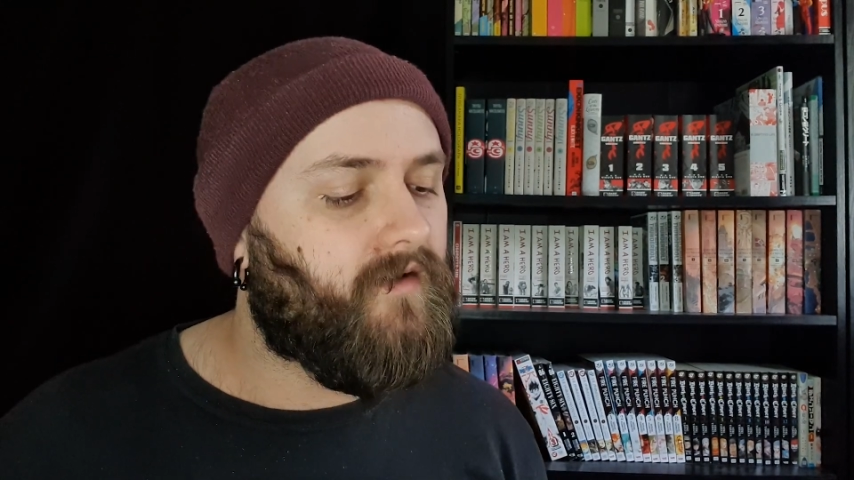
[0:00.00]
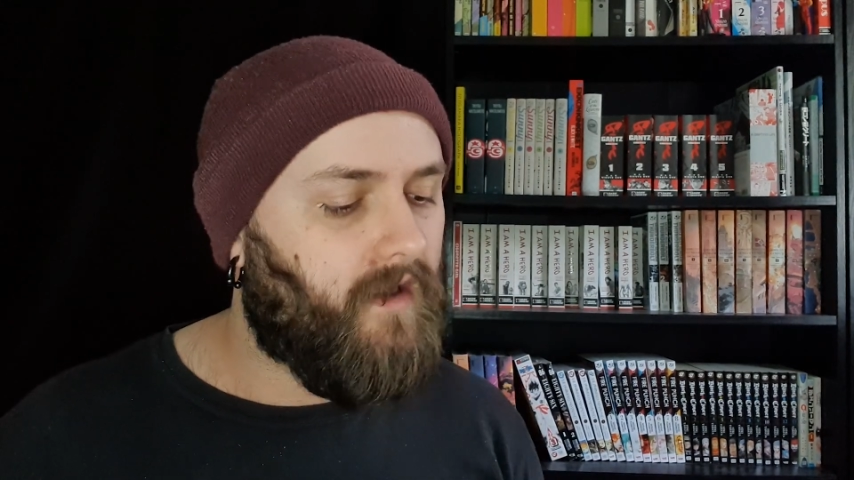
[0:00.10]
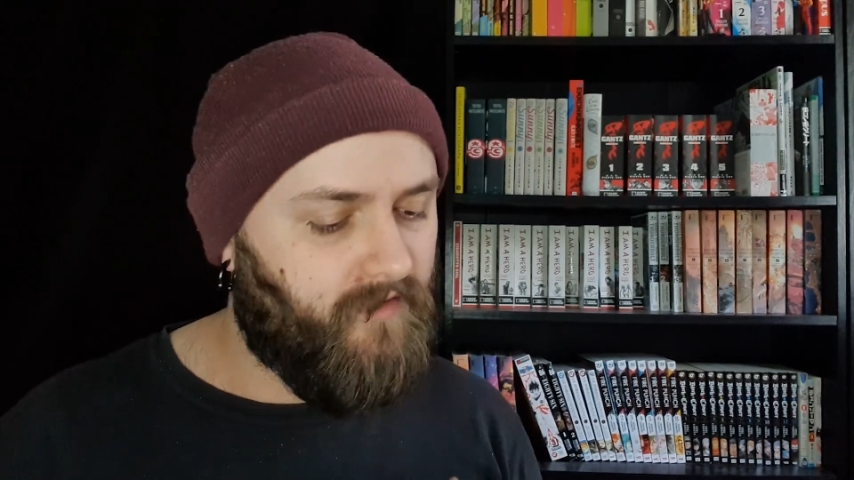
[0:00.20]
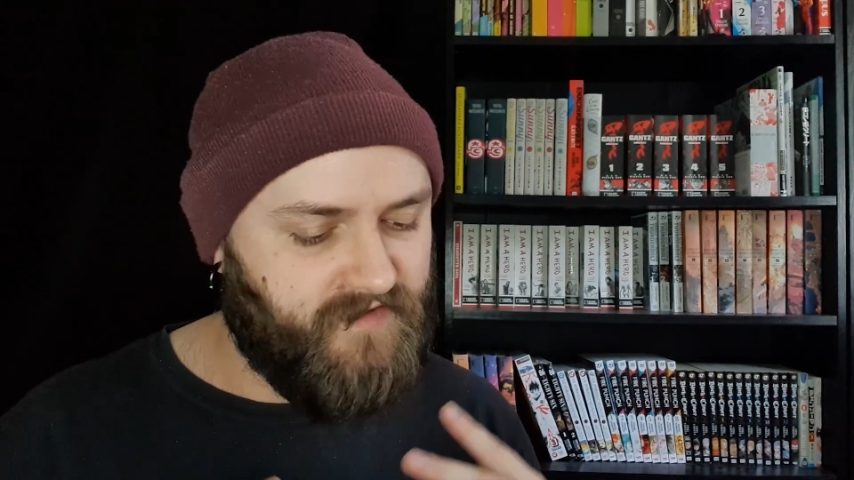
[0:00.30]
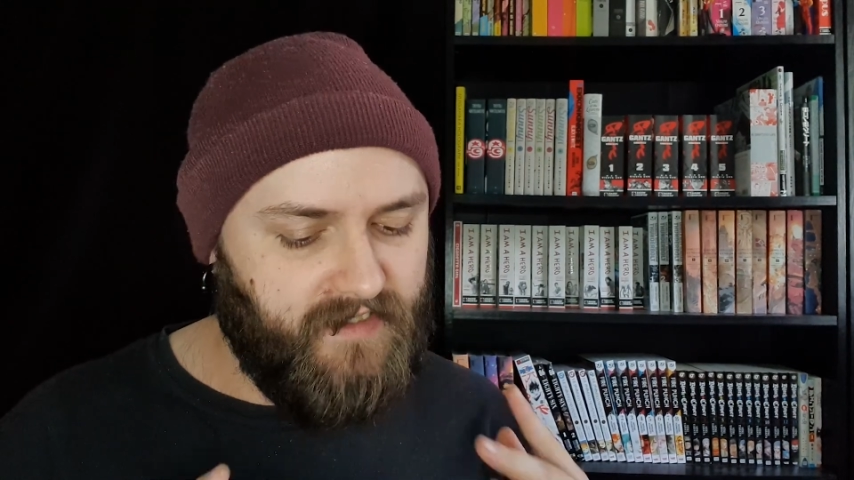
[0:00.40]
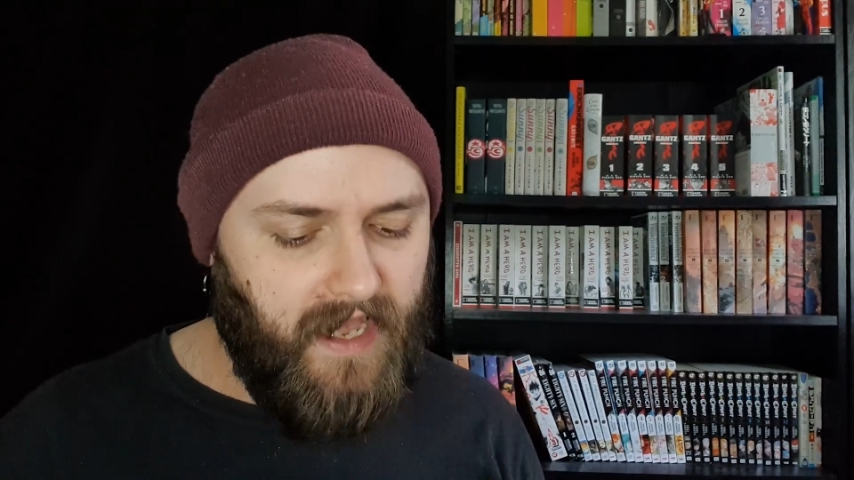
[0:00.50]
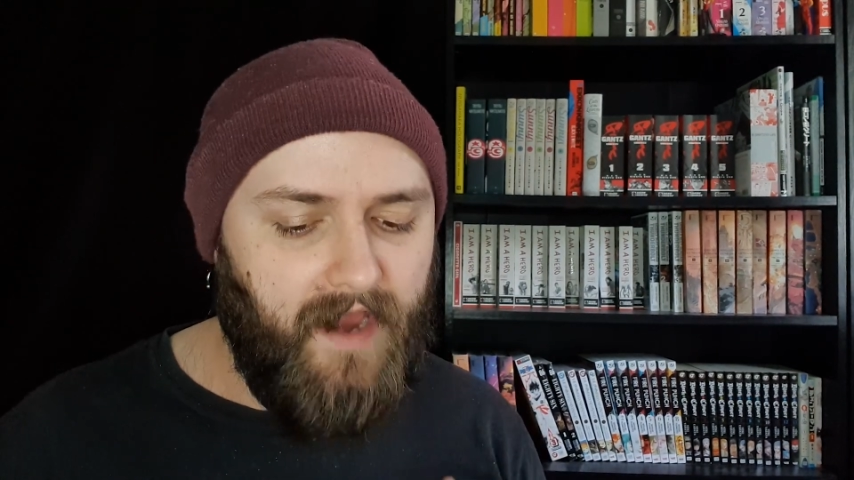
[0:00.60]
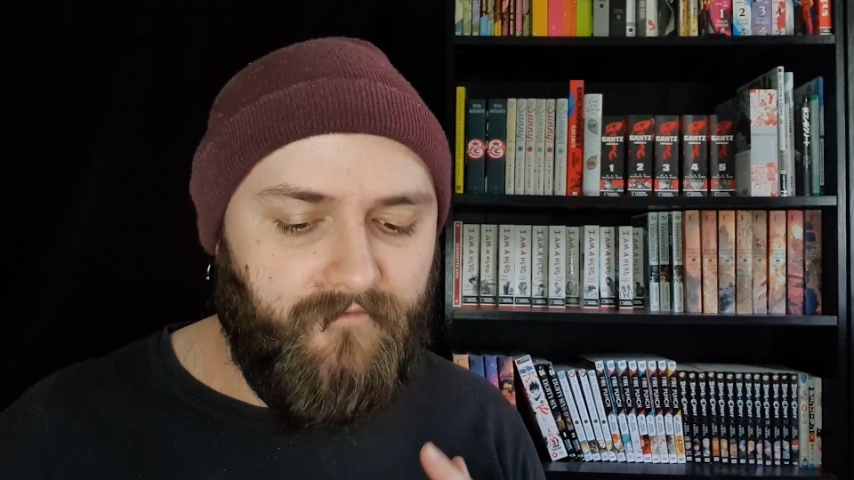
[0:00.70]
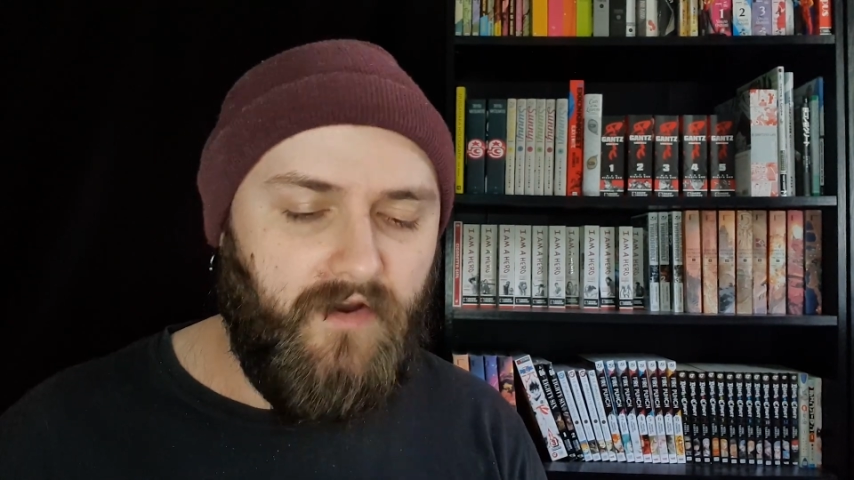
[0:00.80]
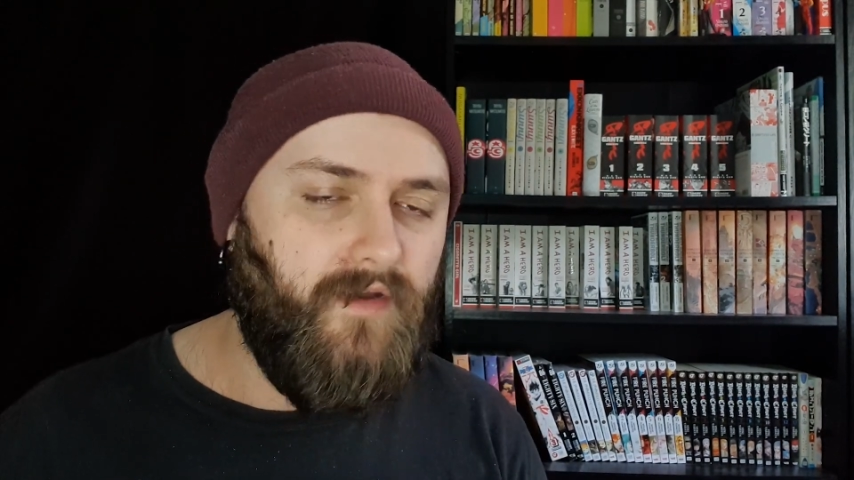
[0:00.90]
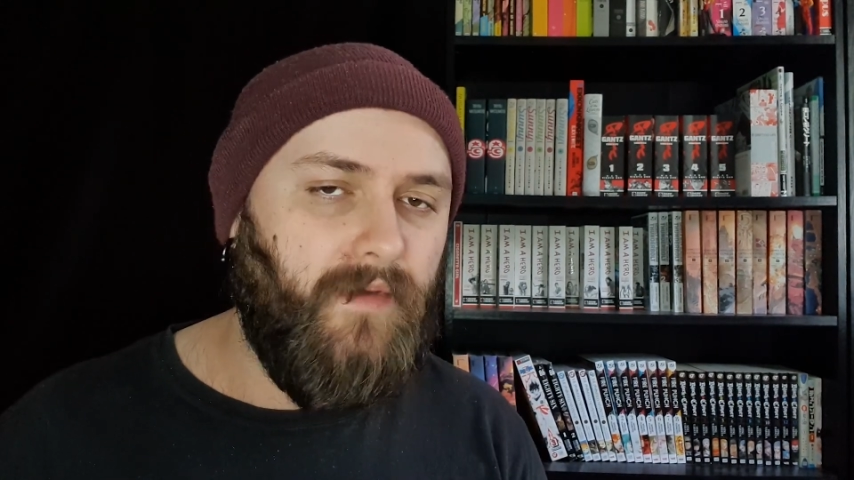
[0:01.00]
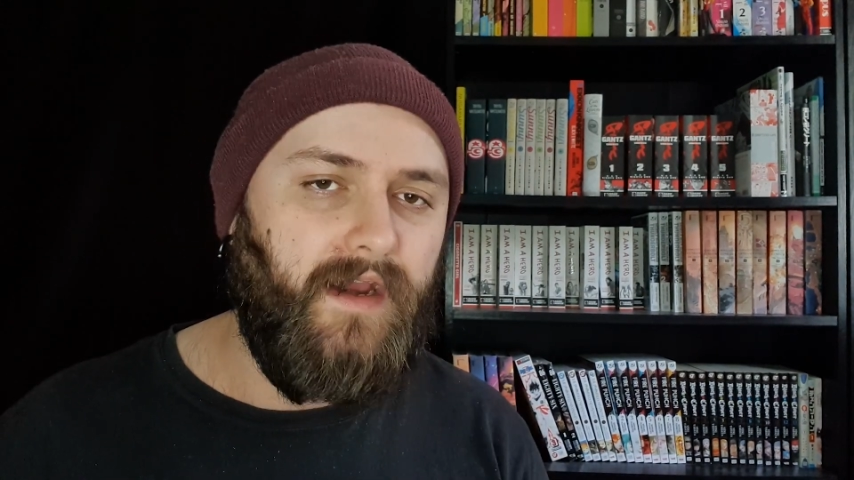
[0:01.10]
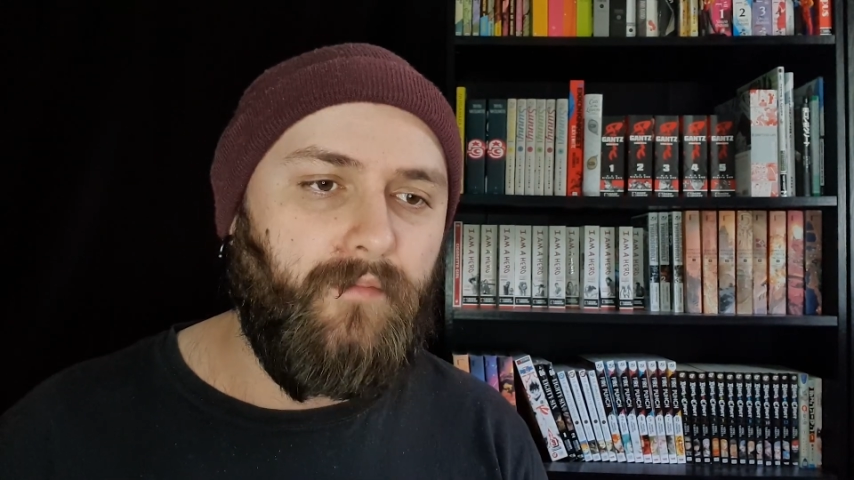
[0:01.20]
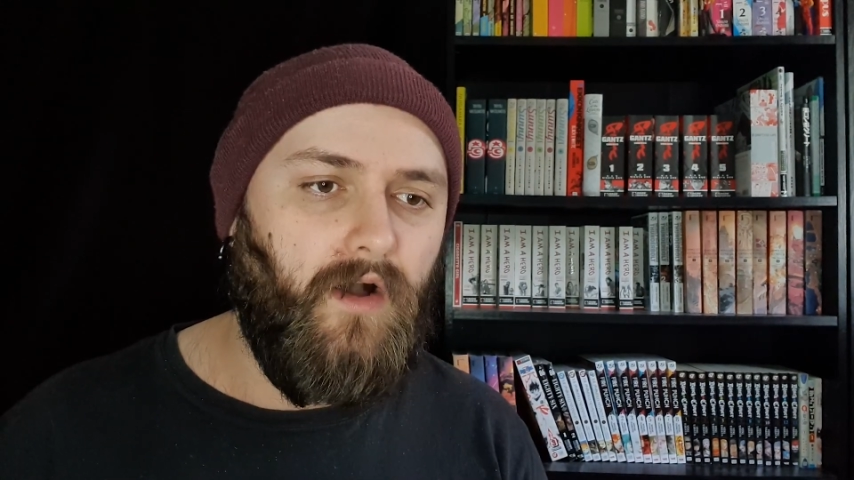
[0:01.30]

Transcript: and there's not very many